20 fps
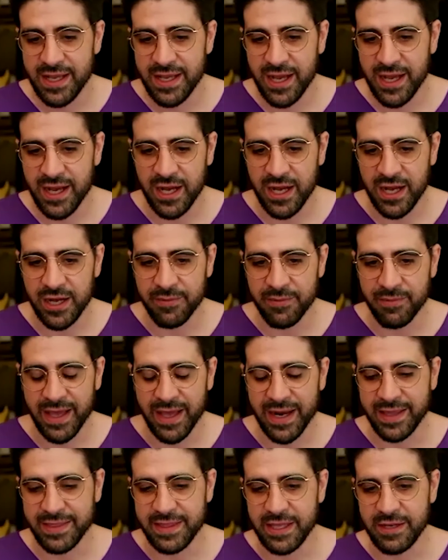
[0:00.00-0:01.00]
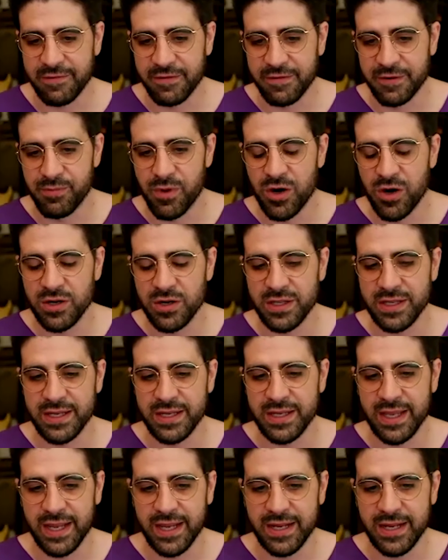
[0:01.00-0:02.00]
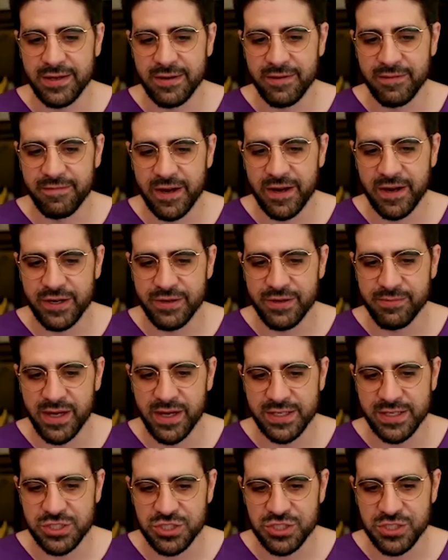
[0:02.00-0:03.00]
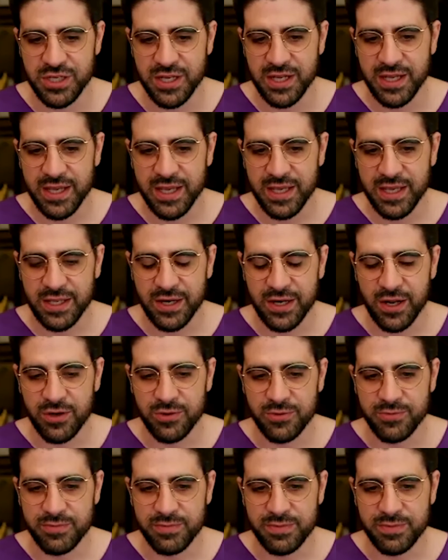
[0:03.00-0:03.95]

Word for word: um, and I think for Marley, it very much, you know,